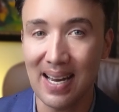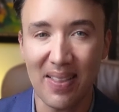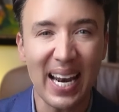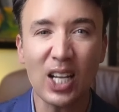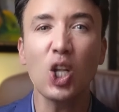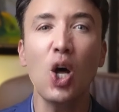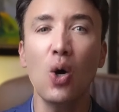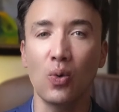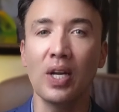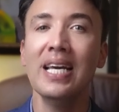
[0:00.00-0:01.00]
Now, that
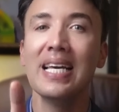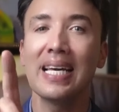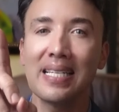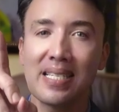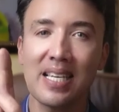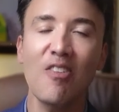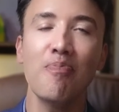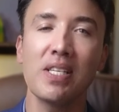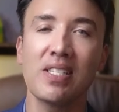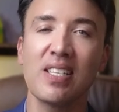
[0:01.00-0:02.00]
alone can save
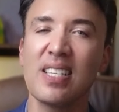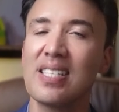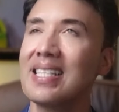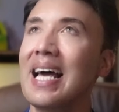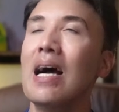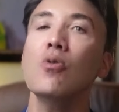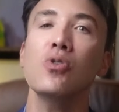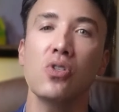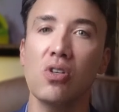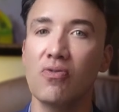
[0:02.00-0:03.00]
businesses
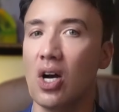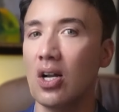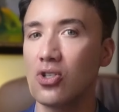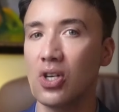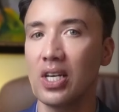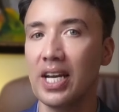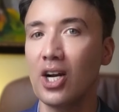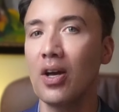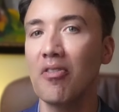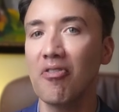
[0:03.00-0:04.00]
thousands of dollars a
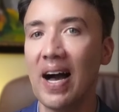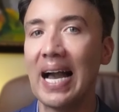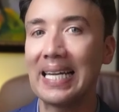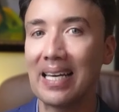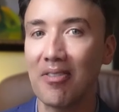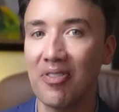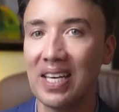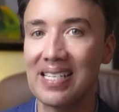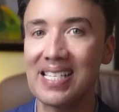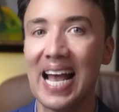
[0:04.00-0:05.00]
year in filing
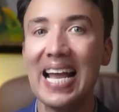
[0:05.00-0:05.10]
fees,